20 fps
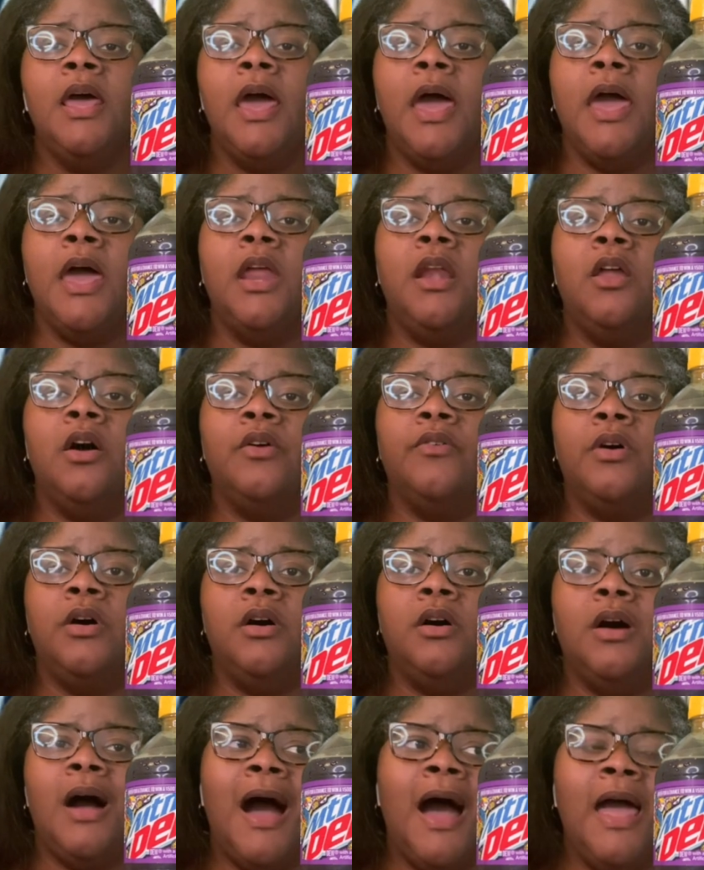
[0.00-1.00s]
And
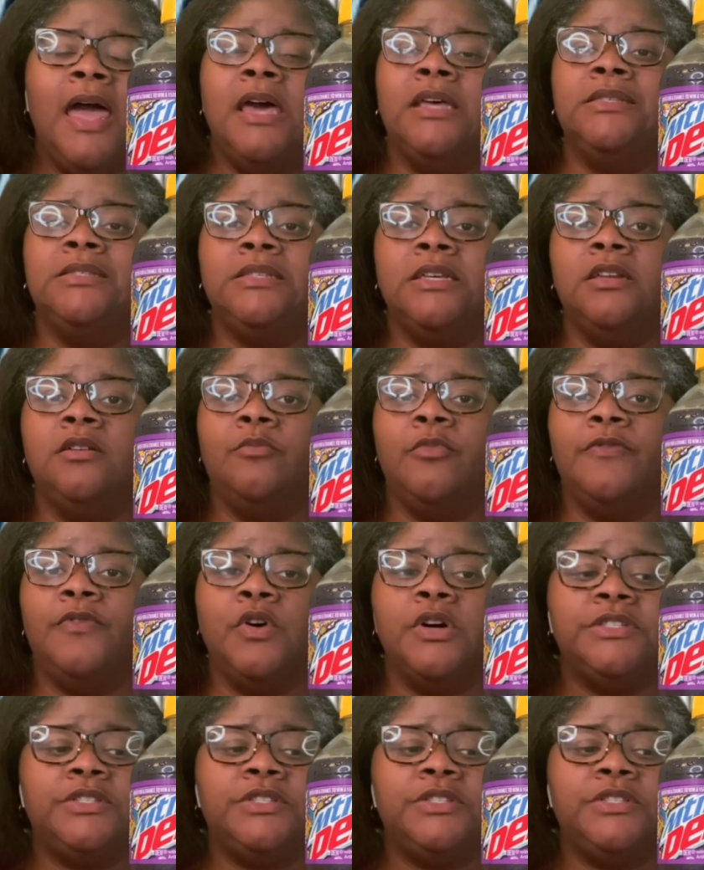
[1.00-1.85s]
I hadn't seen them before,